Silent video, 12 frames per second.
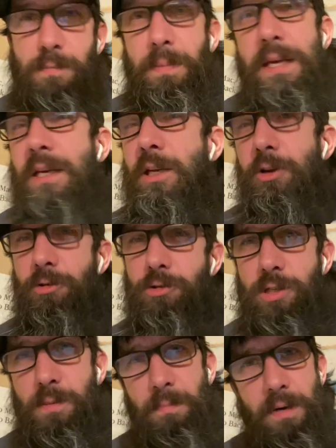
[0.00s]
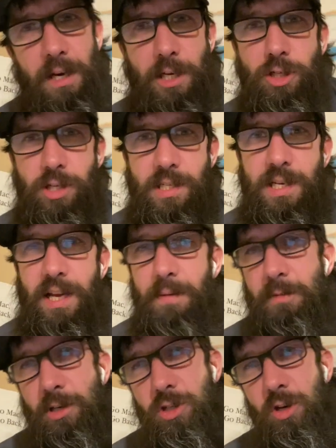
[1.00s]
being used maliciously.
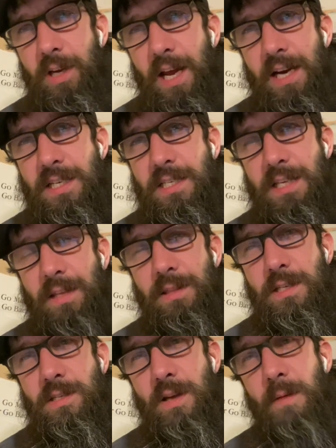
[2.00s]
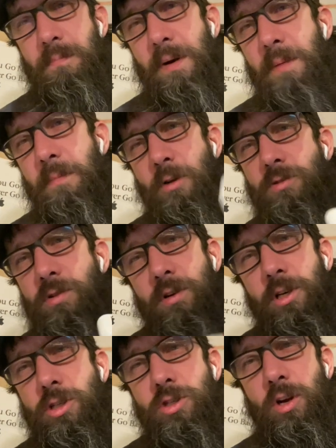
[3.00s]
I'm going to show you how to set this up, but I'm also
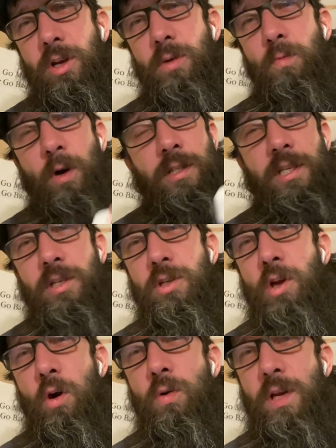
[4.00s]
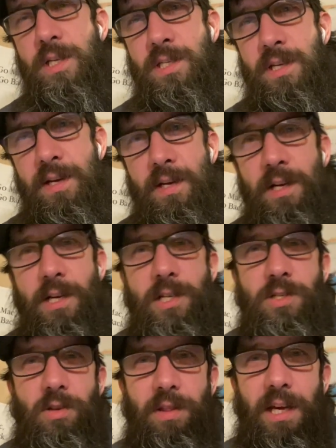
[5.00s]
going to show you what to notice
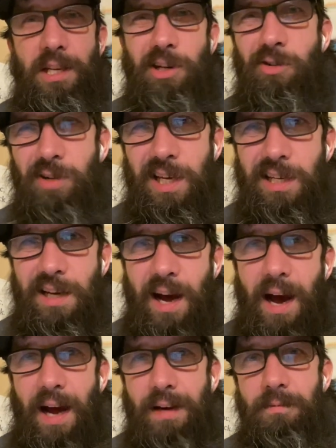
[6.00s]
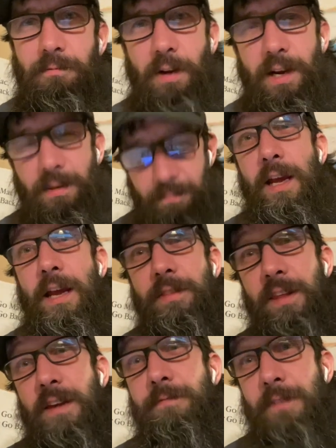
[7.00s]
so that you don't get caught, right?
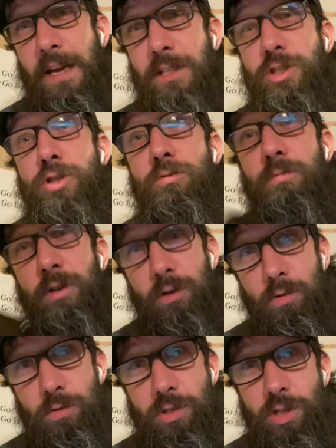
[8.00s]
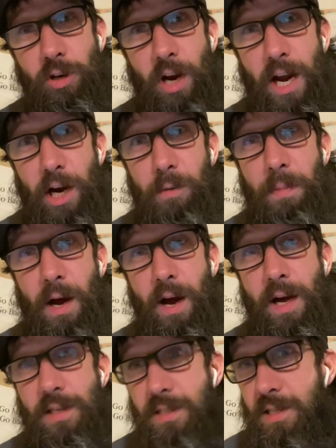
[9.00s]
In the event you lose your
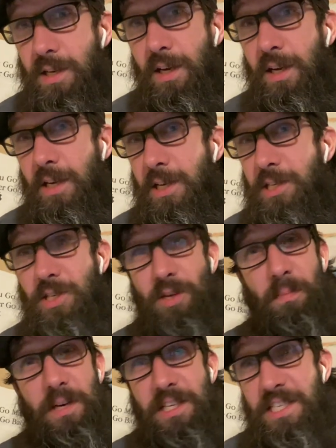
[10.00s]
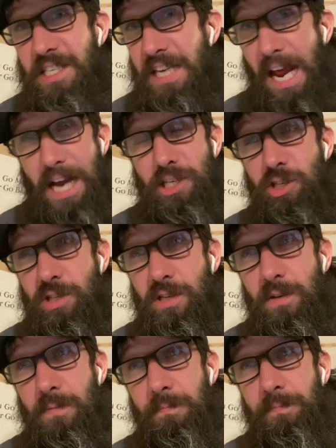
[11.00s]
AirPods, somebody snatches
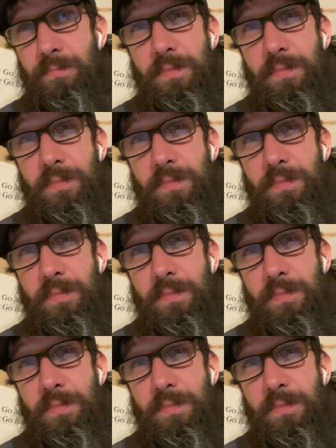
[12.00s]
them,